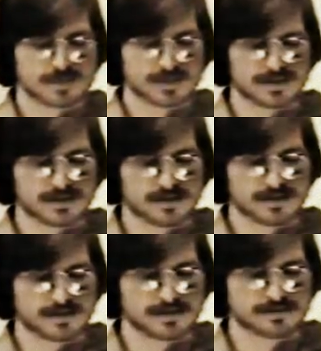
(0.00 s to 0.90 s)
And
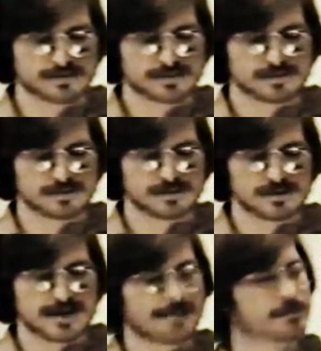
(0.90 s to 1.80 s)

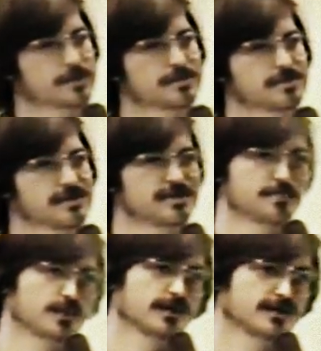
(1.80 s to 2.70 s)
the apple scene
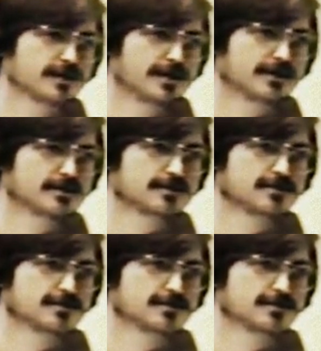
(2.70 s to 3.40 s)
symbolized that.